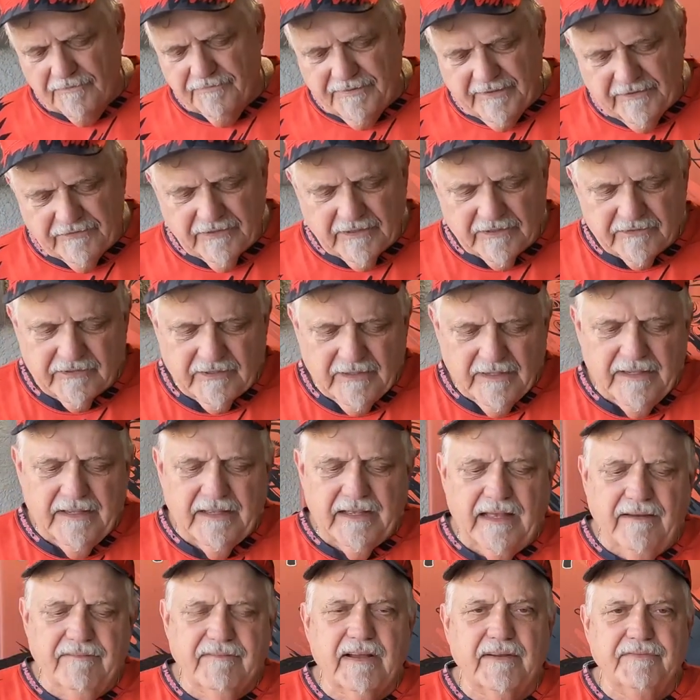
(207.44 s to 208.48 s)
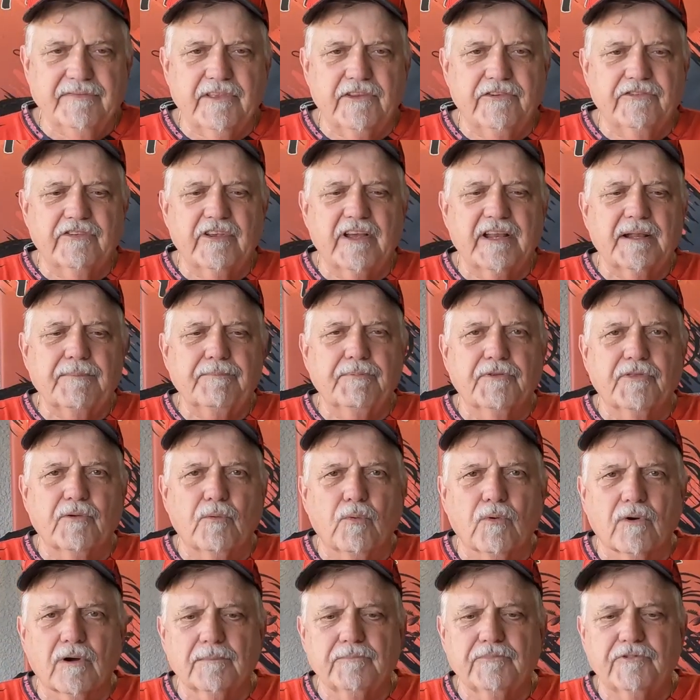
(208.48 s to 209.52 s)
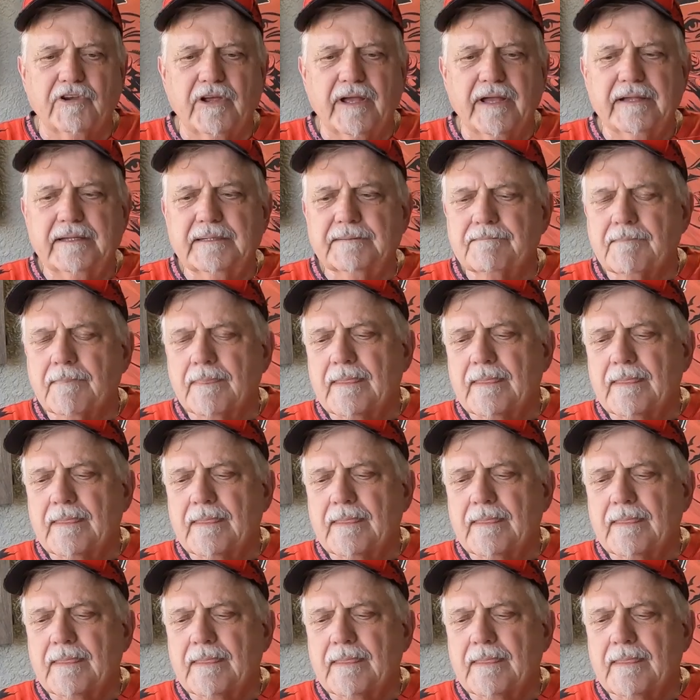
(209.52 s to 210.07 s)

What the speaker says: Physyx. I've got this set up with a worm jig,